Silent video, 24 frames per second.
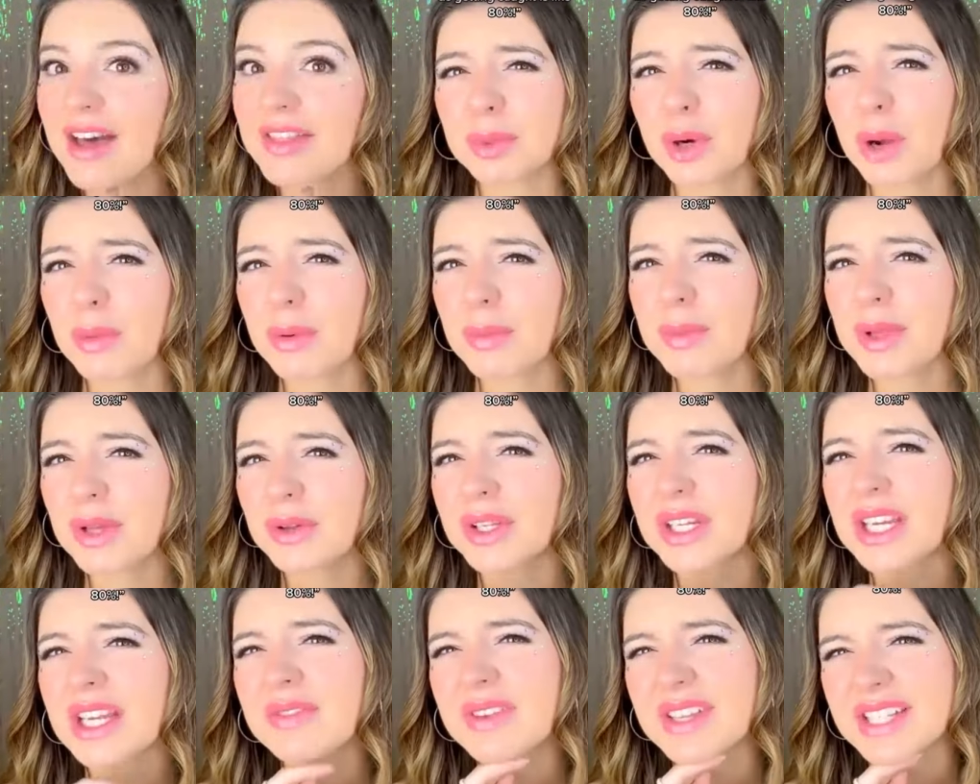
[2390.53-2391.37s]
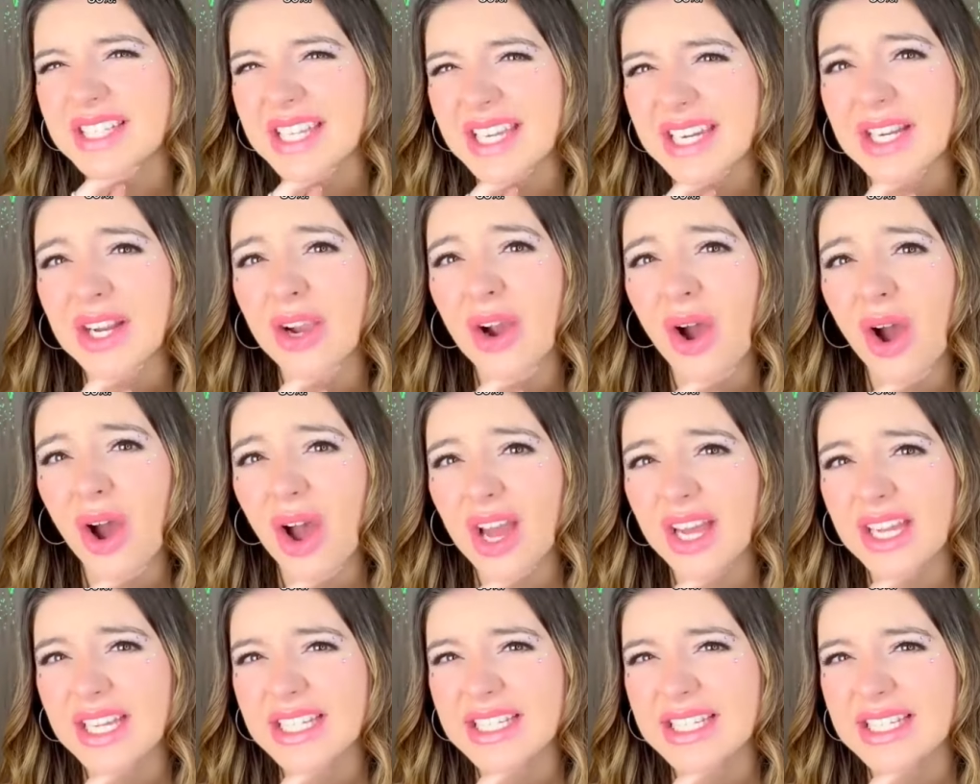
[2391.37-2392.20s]
Probability of us getting
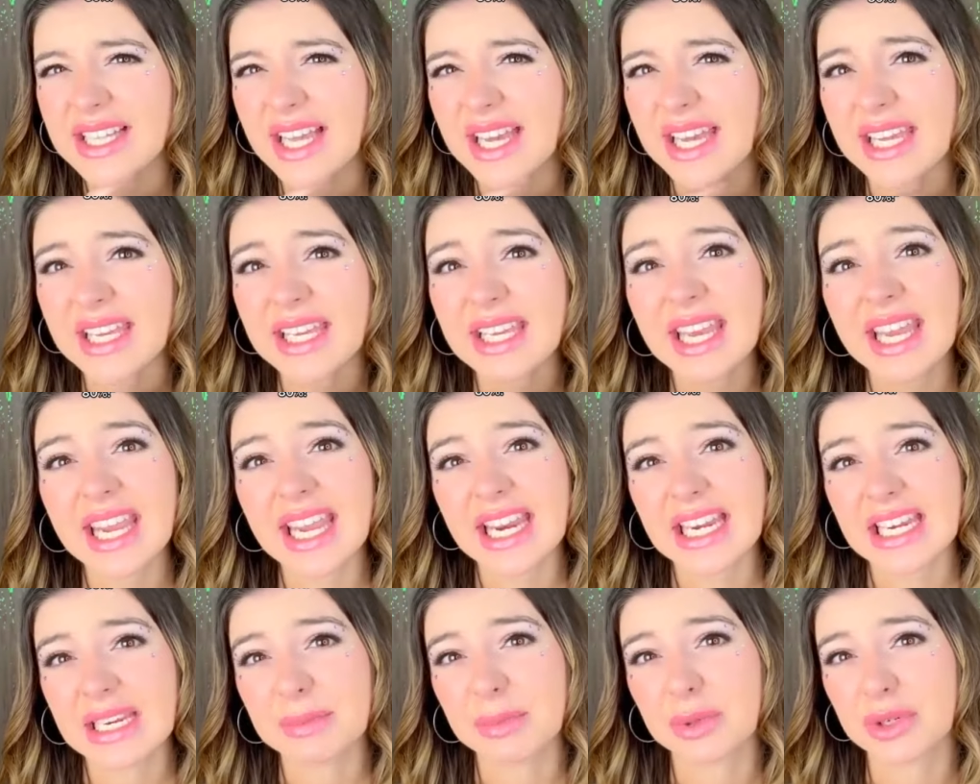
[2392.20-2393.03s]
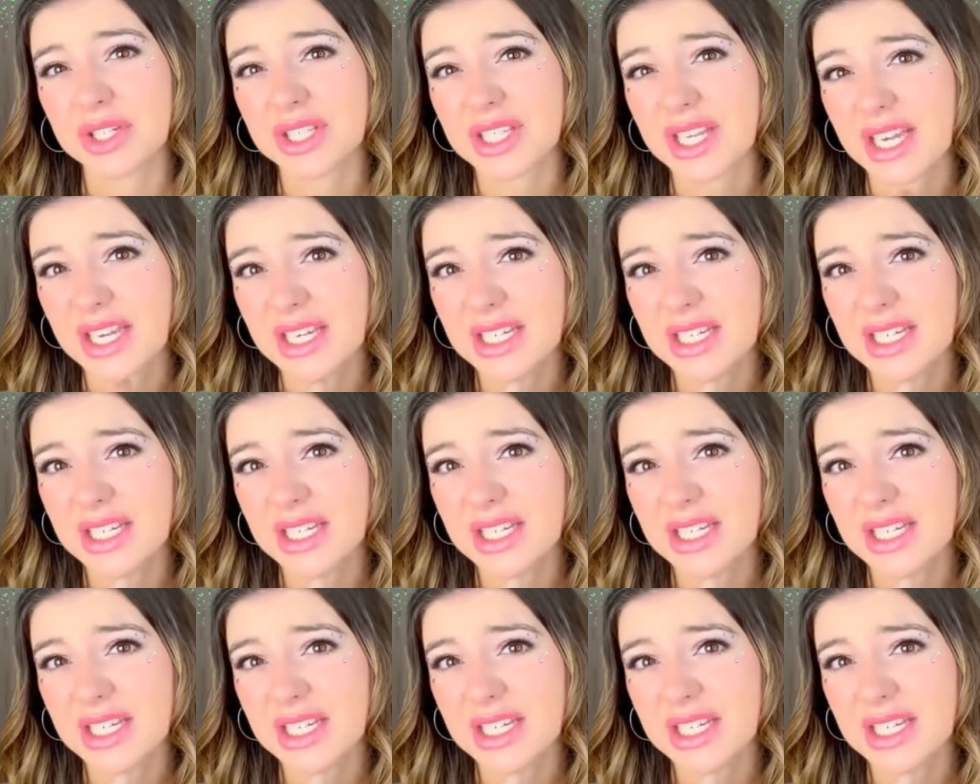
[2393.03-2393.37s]
caught is like 80%.